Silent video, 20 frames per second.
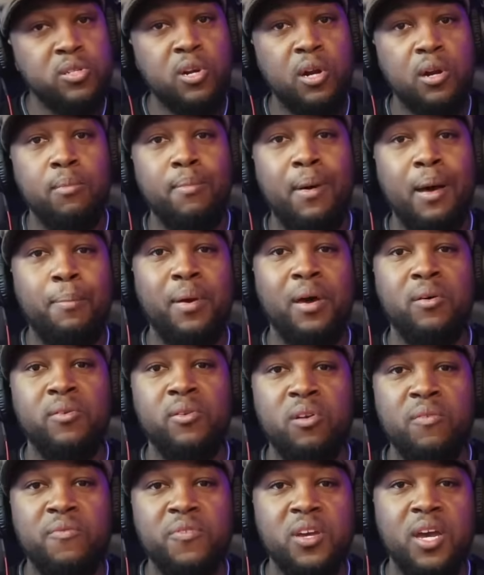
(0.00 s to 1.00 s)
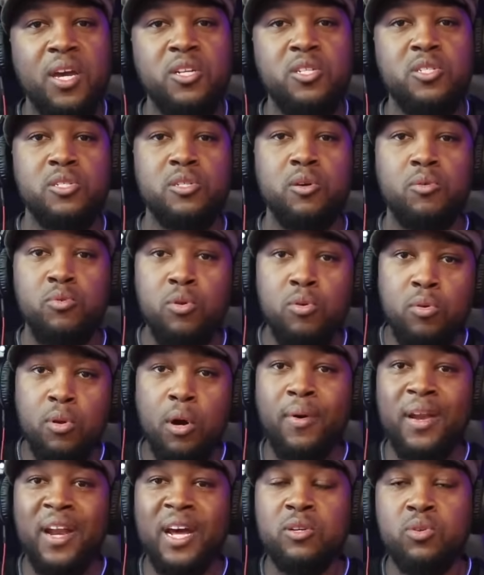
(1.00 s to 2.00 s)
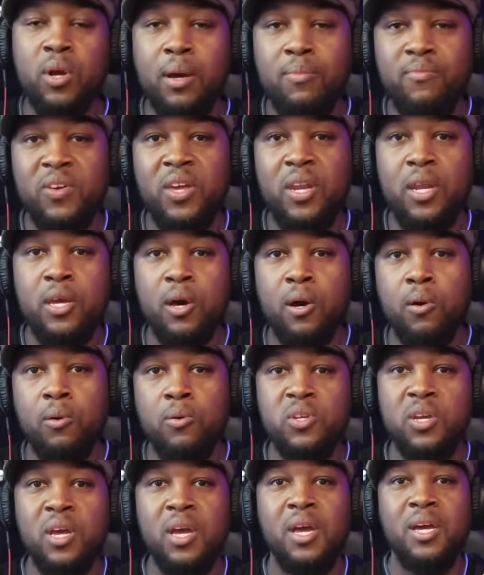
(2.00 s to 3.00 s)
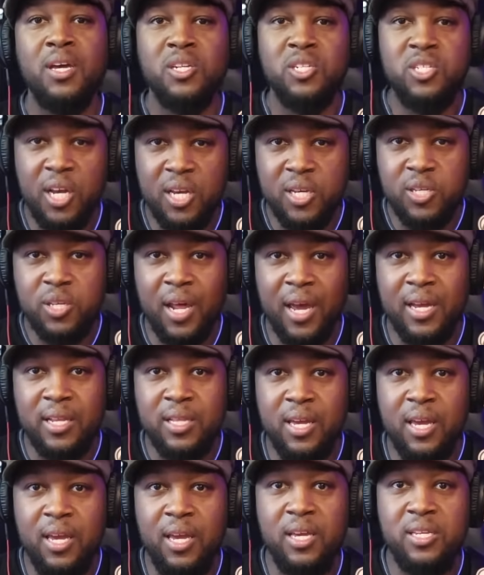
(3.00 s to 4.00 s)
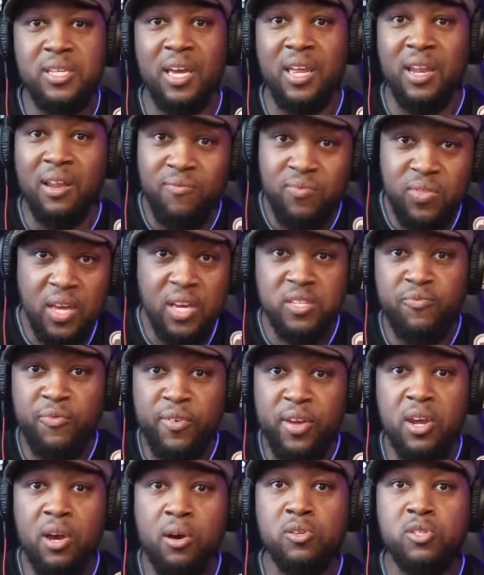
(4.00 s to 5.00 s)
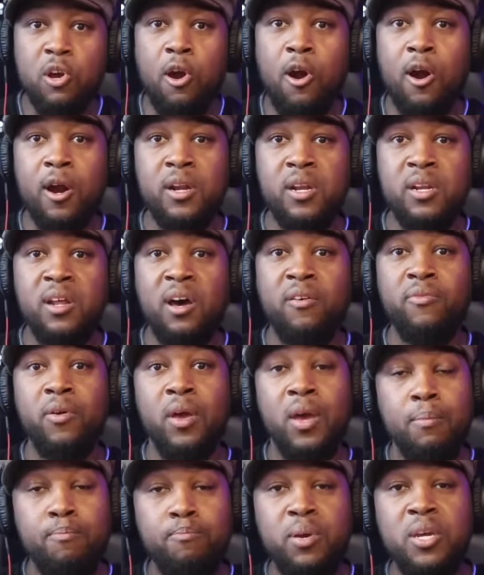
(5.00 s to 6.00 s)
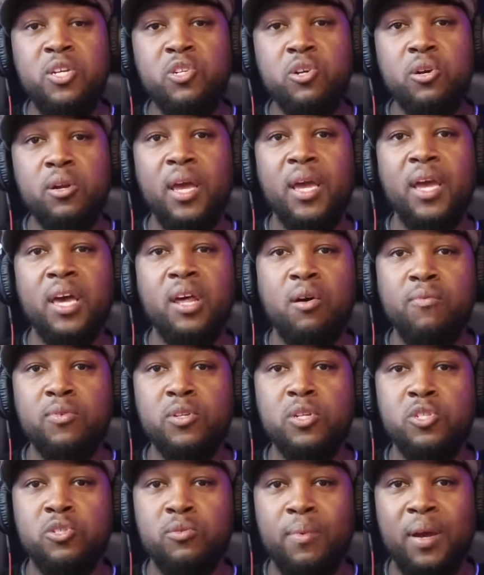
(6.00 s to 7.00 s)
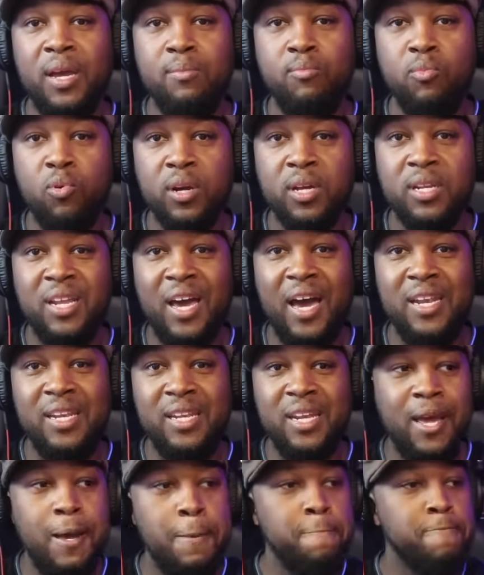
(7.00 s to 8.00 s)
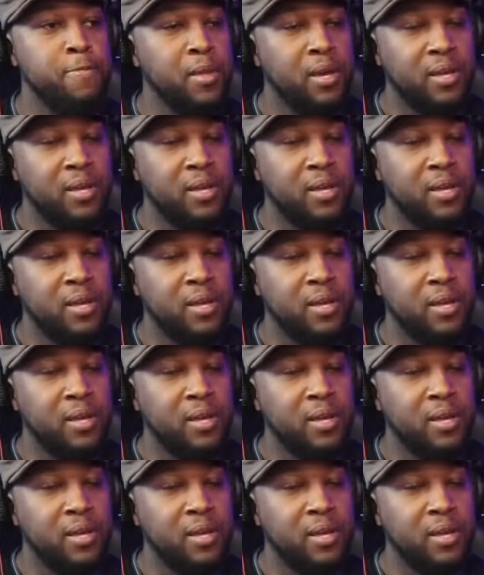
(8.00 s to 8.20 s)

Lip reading: Turn on my bell notifications so you know when I drop videos just like these. And if these videos aren't enough, be sure to head over to JermaineMorgan.net.